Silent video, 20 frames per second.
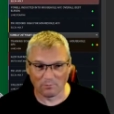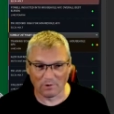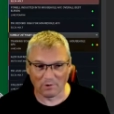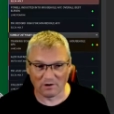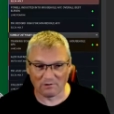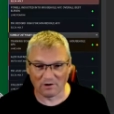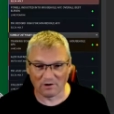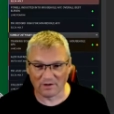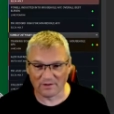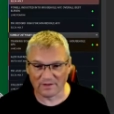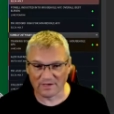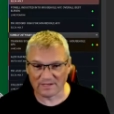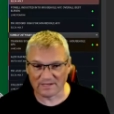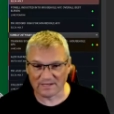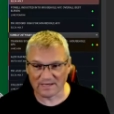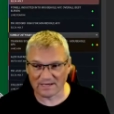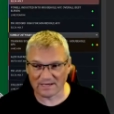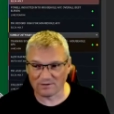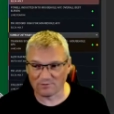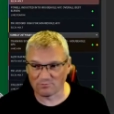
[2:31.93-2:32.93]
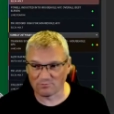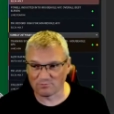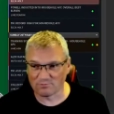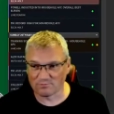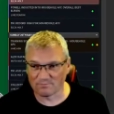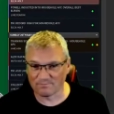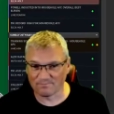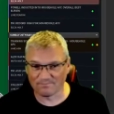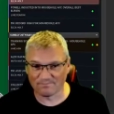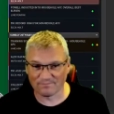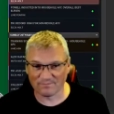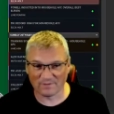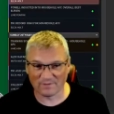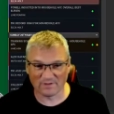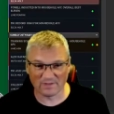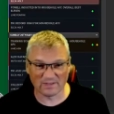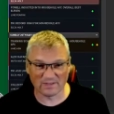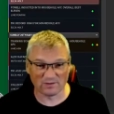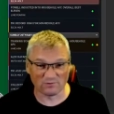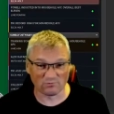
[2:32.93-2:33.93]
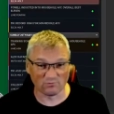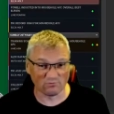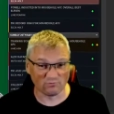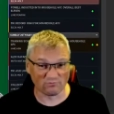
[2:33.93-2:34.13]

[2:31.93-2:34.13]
Where are they now? I think they're